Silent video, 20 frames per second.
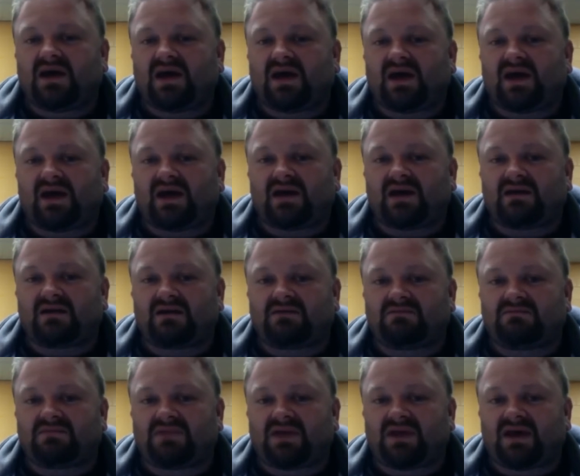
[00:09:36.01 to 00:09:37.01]

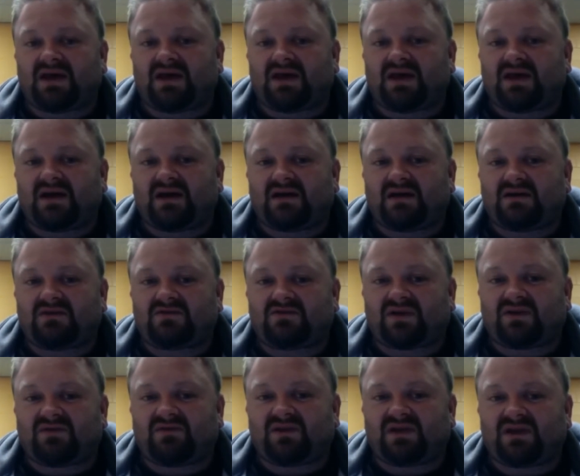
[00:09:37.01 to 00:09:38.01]
and they are
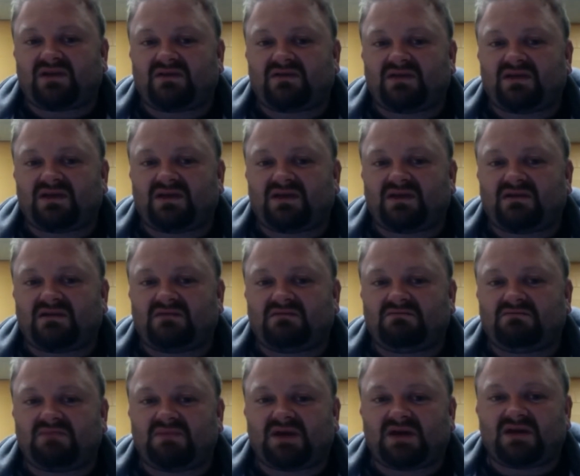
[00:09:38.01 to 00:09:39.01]
travelling
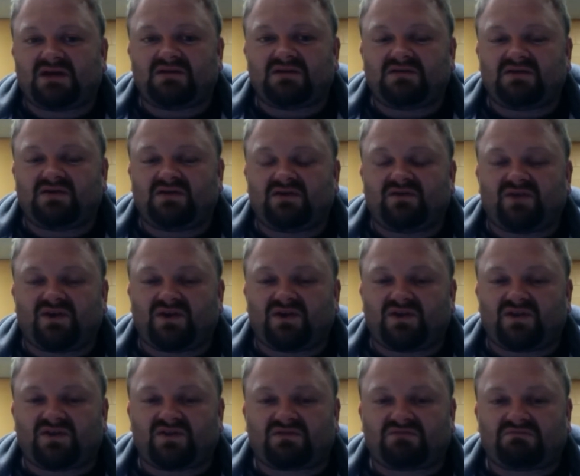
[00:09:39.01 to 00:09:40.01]
the uh,
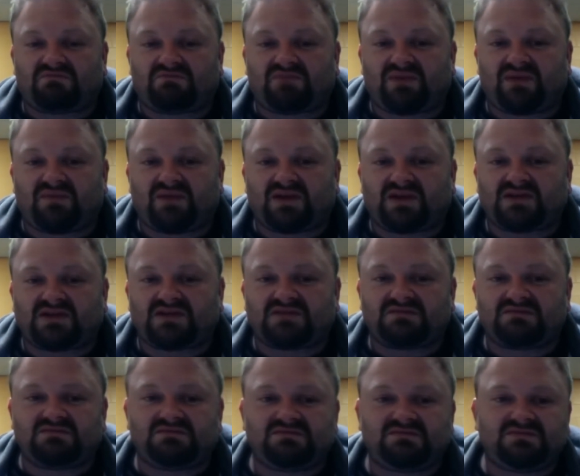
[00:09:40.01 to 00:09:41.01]
universe pretty much